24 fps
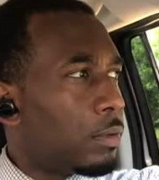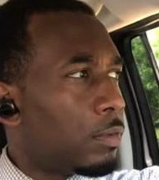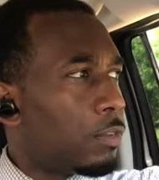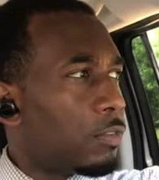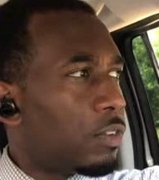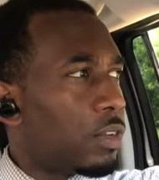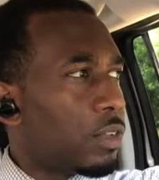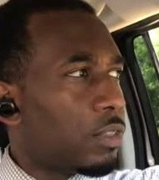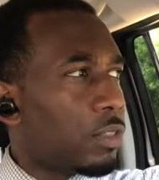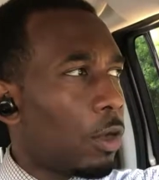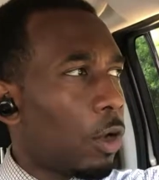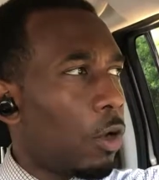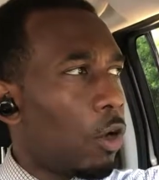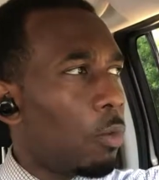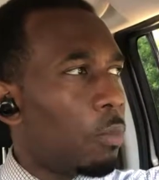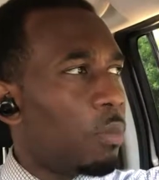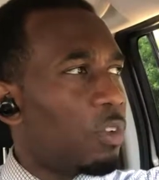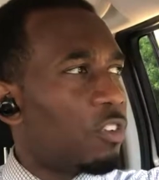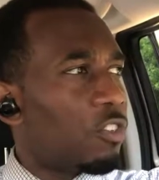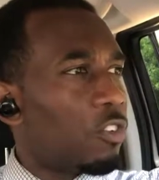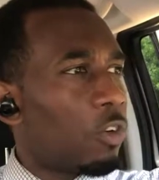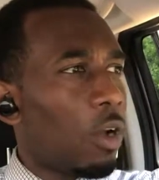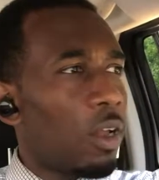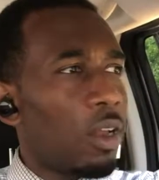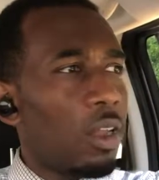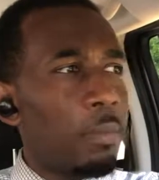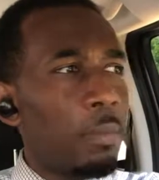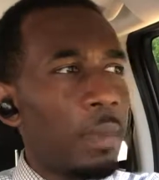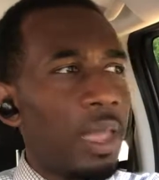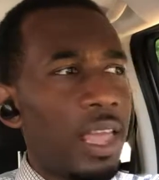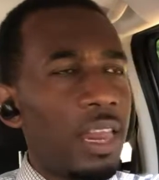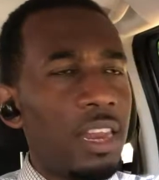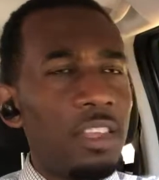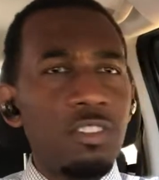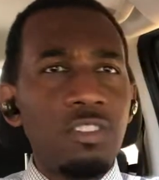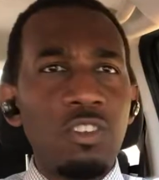Shit, the homie
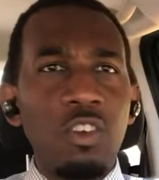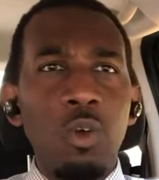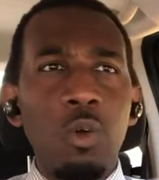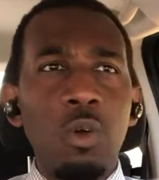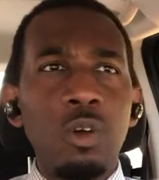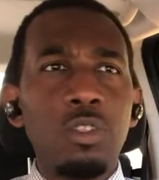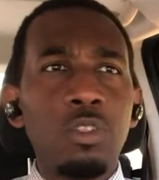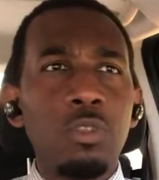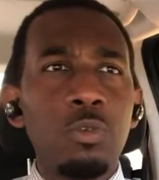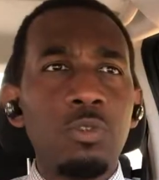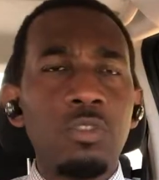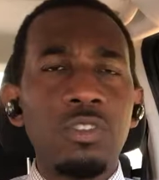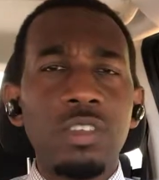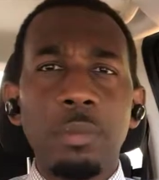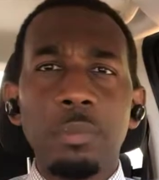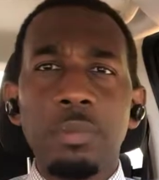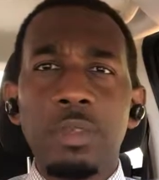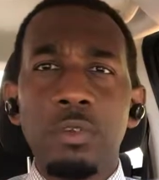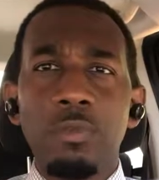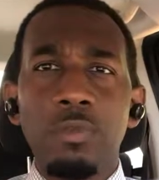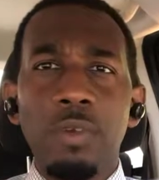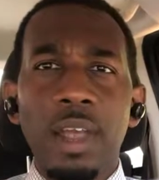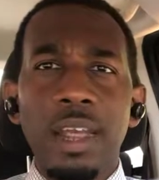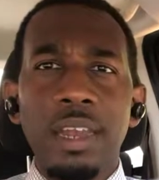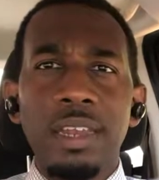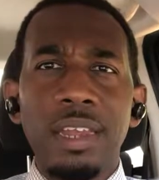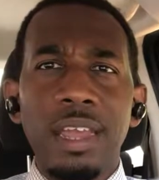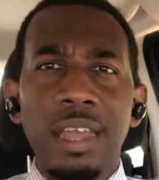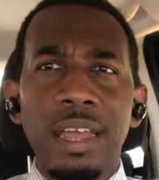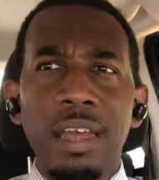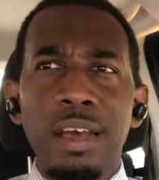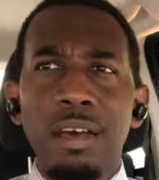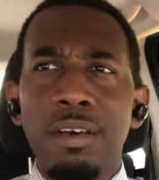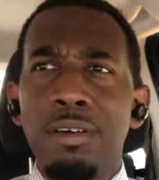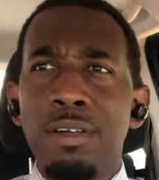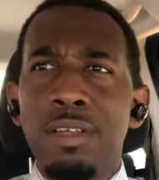Charlemagne is going through something right
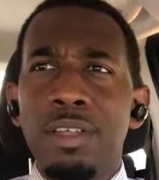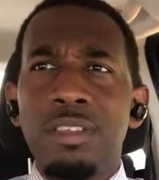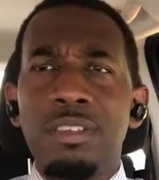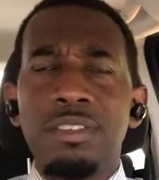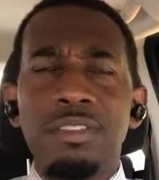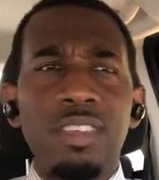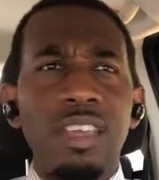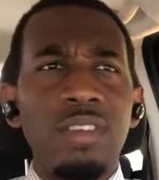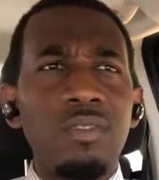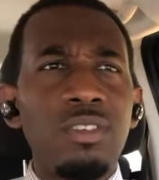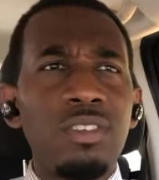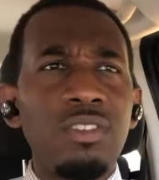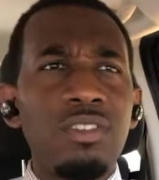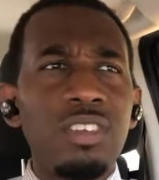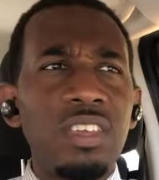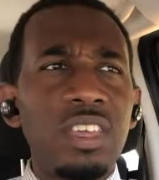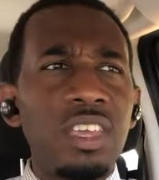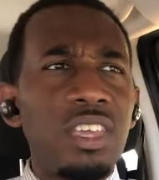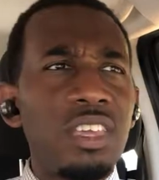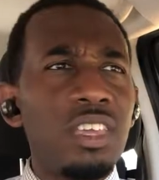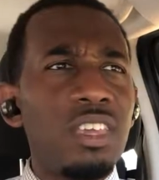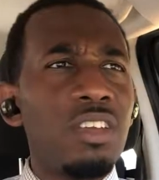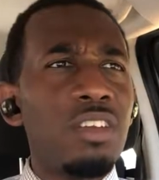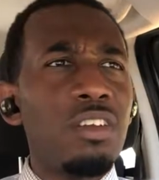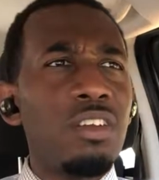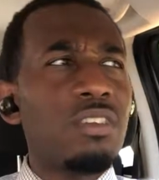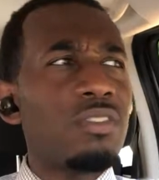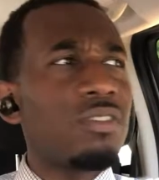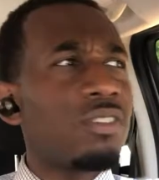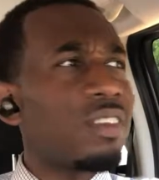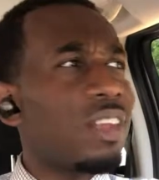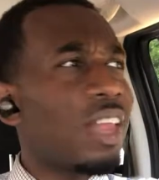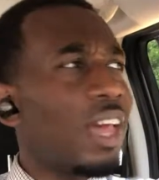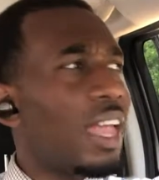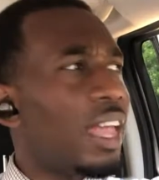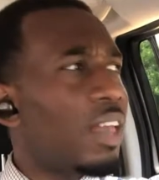now. 17 years
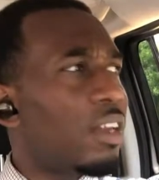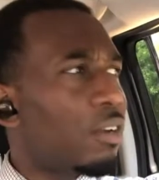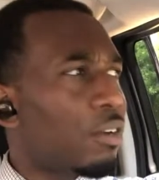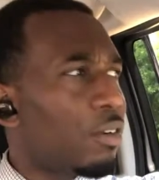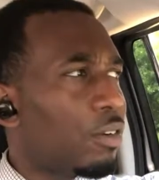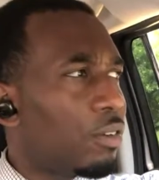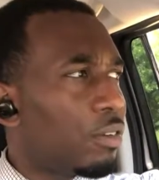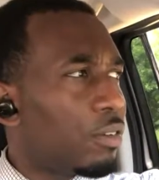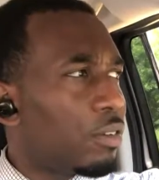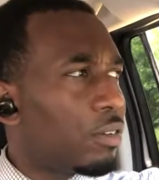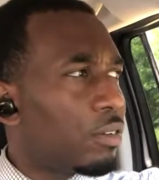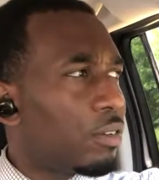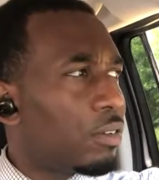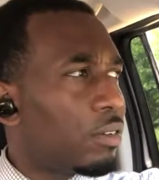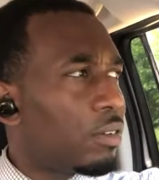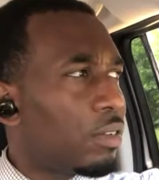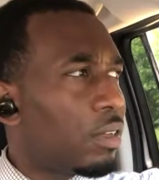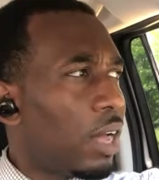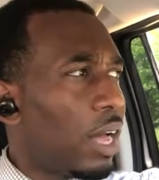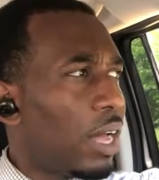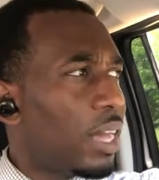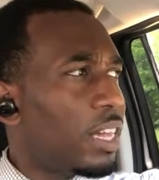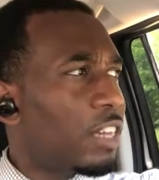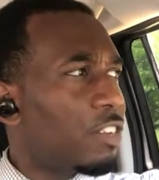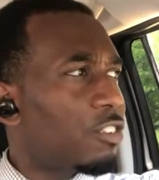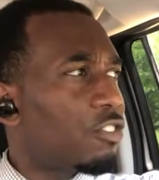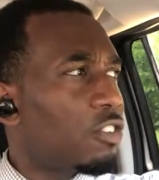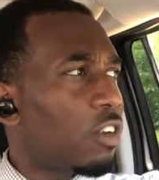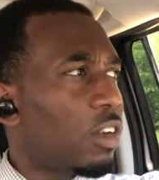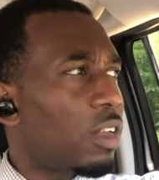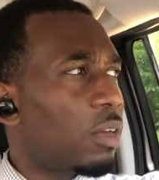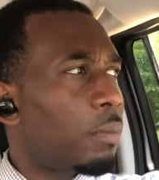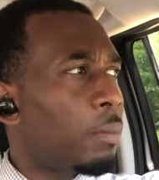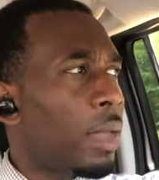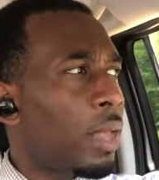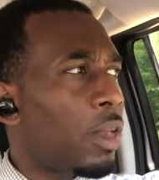later, I hit
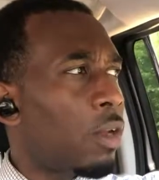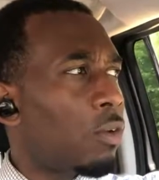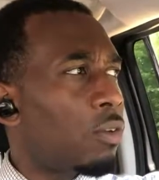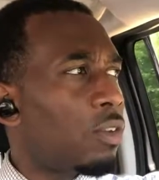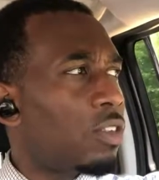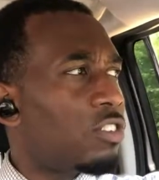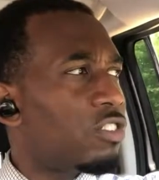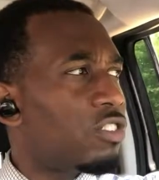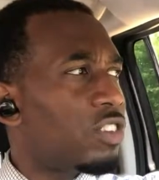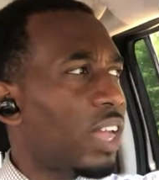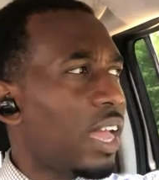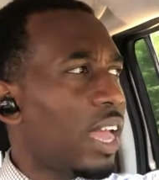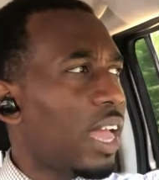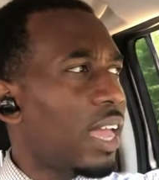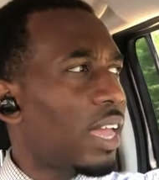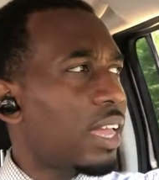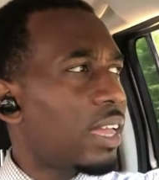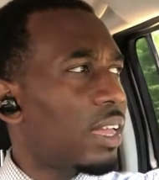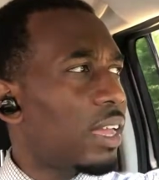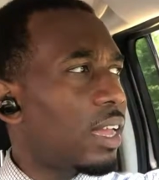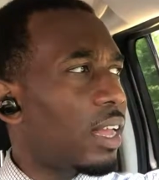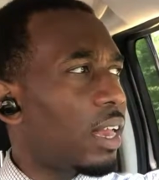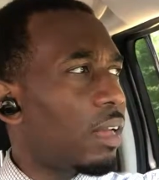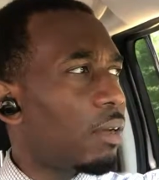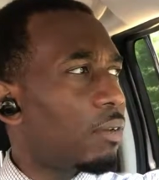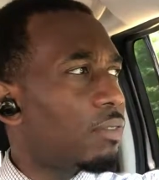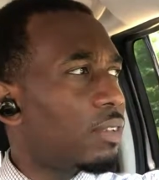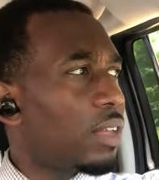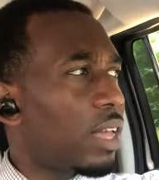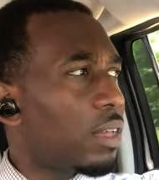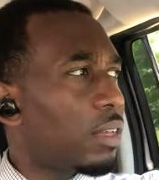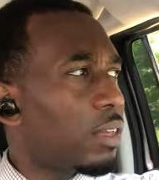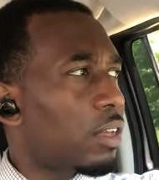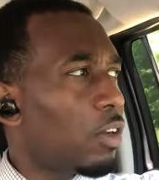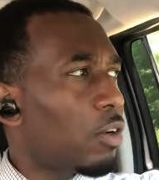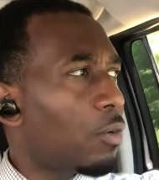Charlemagne on the jack, and I was
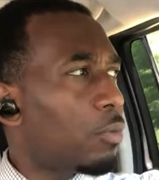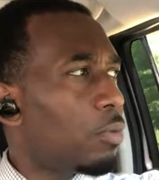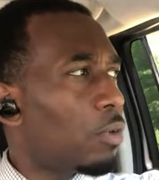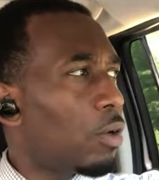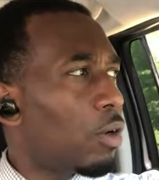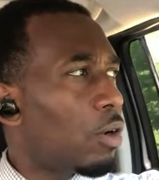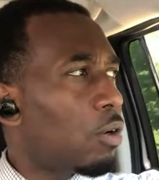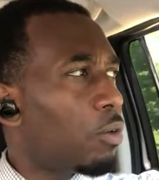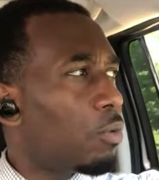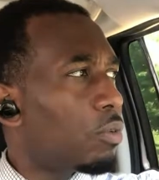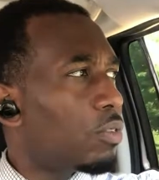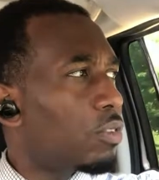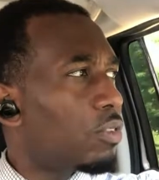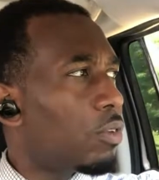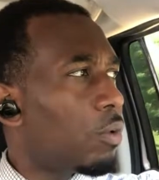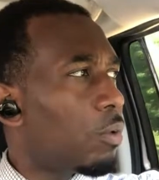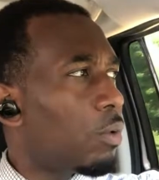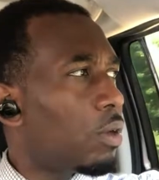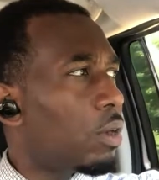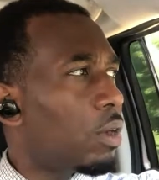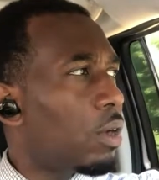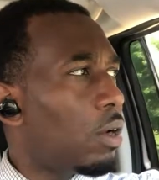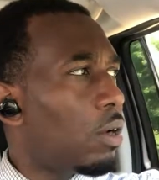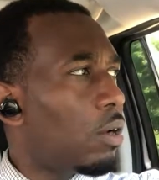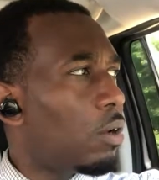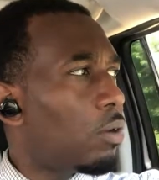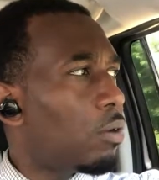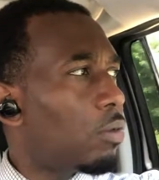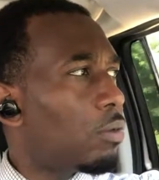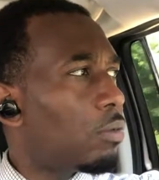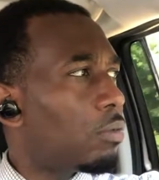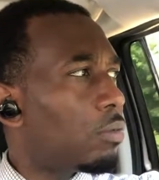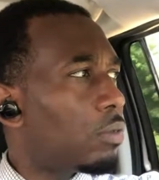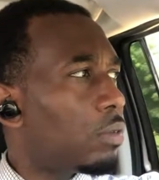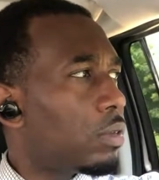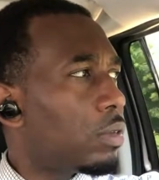like, yo, bro, what's going on?